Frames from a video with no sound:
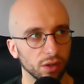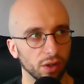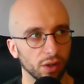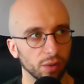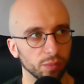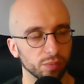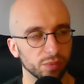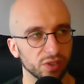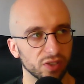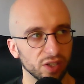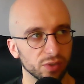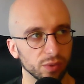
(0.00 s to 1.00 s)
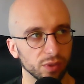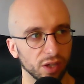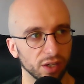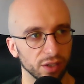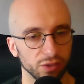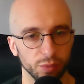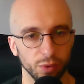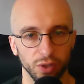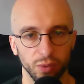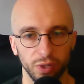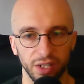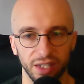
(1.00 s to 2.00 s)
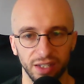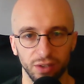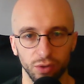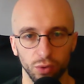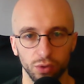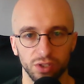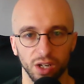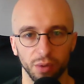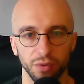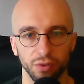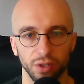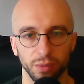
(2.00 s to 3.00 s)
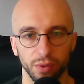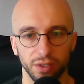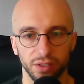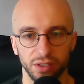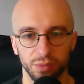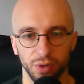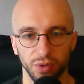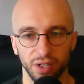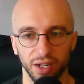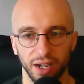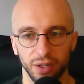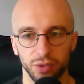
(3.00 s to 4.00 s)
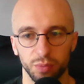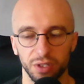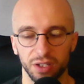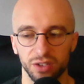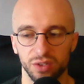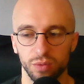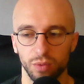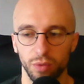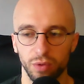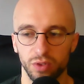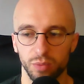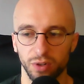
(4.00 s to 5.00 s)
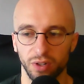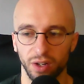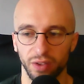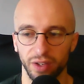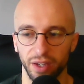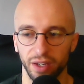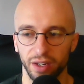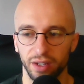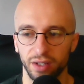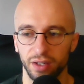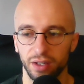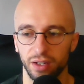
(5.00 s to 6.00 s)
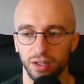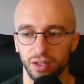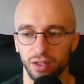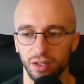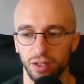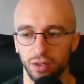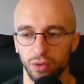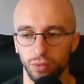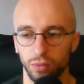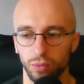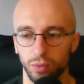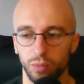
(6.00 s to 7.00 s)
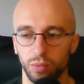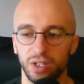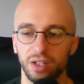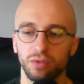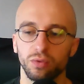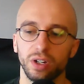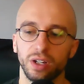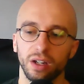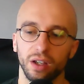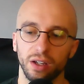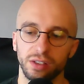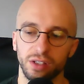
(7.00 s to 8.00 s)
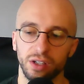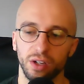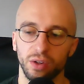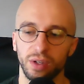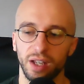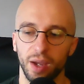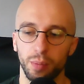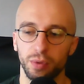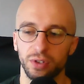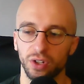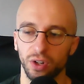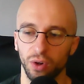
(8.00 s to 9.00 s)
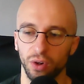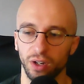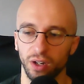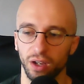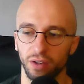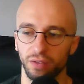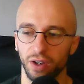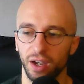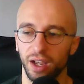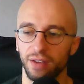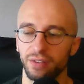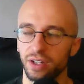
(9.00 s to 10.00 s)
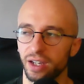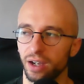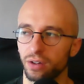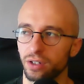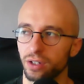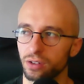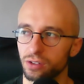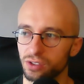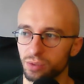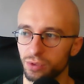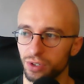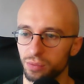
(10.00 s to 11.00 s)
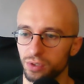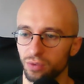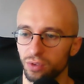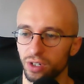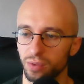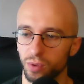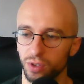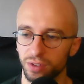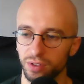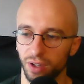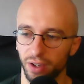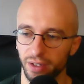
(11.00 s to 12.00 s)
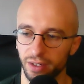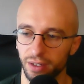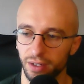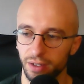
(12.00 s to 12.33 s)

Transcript: obsessed with the idea of smoking weed indoors. Like we really wanted to smoke in a house because when we would smoke out there we, we didn't realize, you know, it happens a lot in life. I, I have it now, you know, because sometimes I really want, like,